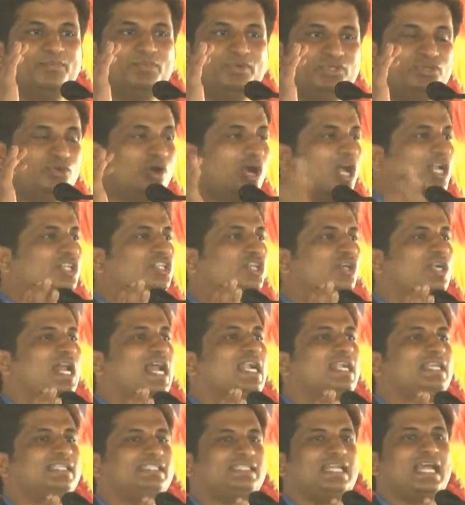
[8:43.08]
you all should
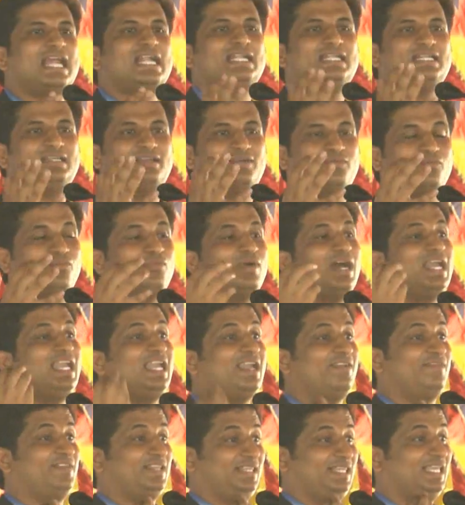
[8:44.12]
understand why
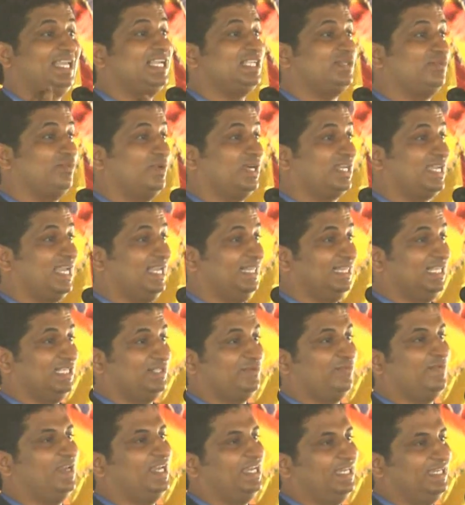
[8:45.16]
everything is working this
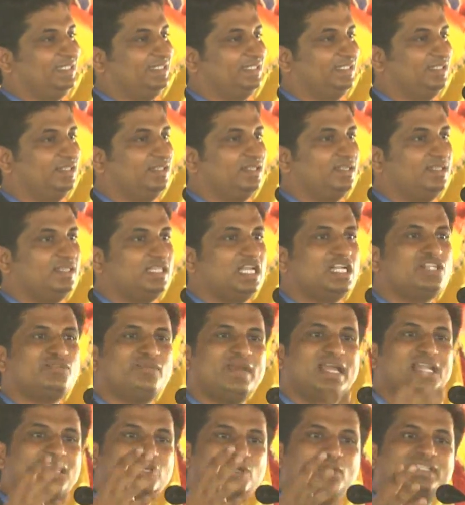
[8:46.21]
way. That's
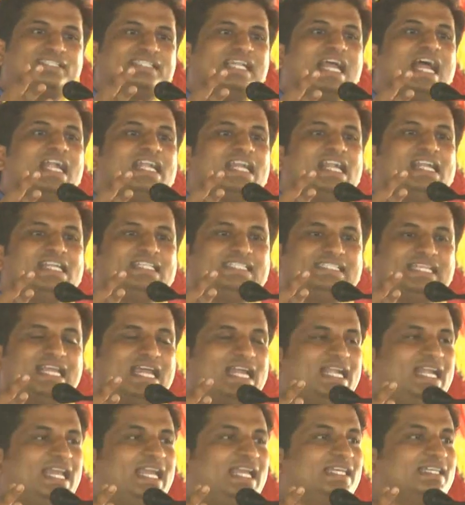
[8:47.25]
when you will start
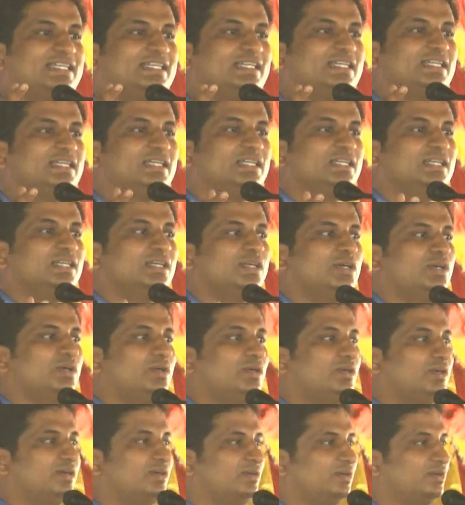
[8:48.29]
understanding
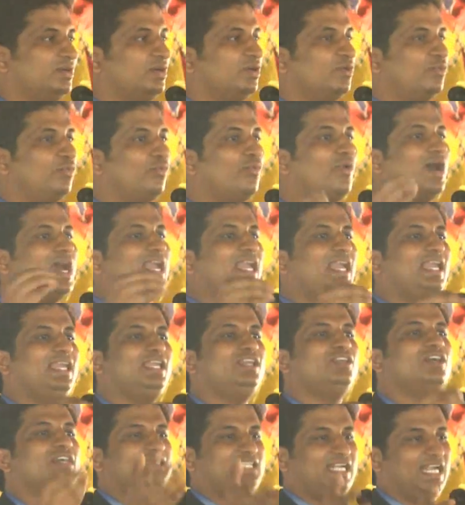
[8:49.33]
why
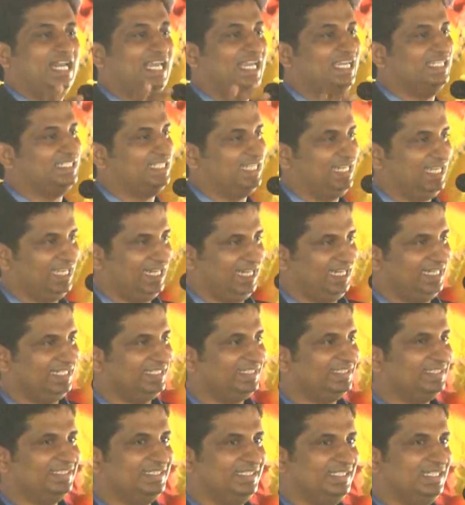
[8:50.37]
you are studying engineering.
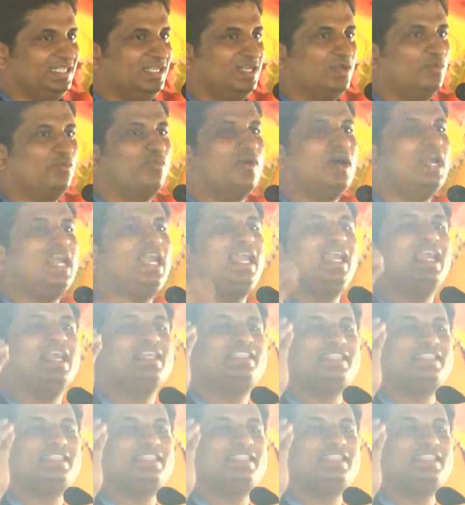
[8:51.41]
Why a